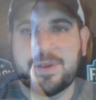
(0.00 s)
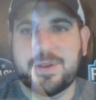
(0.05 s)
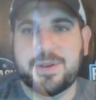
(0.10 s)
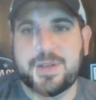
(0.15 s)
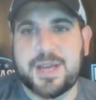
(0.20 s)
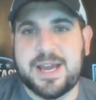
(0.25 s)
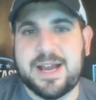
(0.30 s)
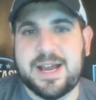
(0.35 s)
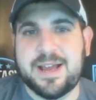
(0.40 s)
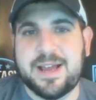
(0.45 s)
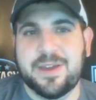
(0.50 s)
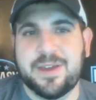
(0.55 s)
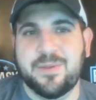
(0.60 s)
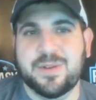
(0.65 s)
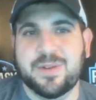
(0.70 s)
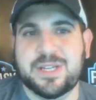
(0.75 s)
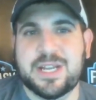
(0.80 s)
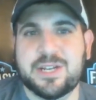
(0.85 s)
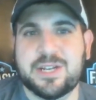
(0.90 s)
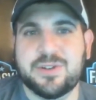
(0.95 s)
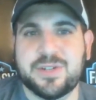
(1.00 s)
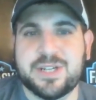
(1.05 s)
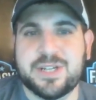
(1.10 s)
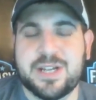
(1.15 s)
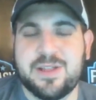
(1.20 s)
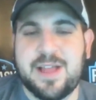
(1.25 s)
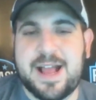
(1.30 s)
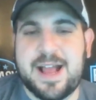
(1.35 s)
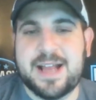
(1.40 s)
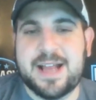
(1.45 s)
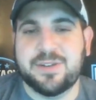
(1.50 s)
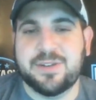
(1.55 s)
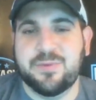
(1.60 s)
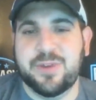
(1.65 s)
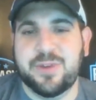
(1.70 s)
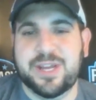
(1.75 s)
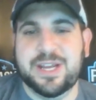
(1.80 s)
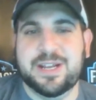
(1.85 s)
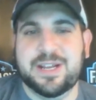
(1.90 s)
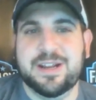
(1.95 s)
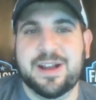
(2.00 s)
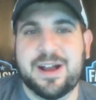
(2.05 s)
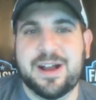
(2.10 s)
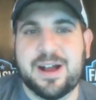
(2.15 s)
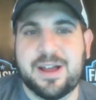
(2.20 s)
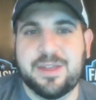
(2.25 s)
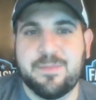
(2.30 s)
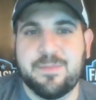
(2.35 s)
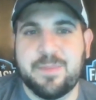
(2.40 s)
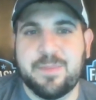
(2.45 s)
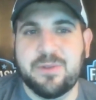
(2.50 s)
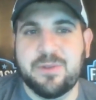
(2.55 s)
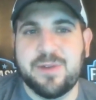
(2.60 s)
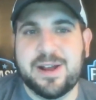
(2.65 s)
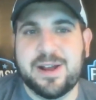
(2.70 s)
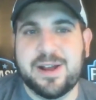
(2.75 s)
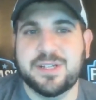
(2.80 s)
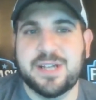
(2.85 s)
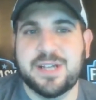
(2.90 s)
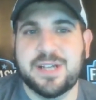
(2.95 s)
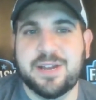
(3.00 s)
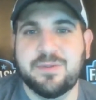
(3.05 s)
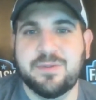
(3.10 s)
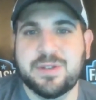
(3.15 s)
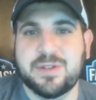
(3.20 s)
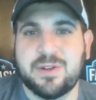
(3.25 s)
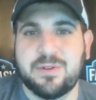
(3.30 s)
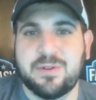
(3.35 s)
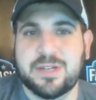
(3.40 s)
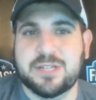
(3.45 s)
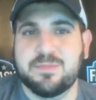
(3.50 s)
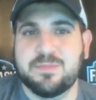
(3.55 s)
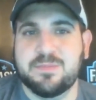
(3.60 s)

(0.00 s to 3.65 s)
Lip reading: Yeah, it was interesting last week. The beat writer said he was only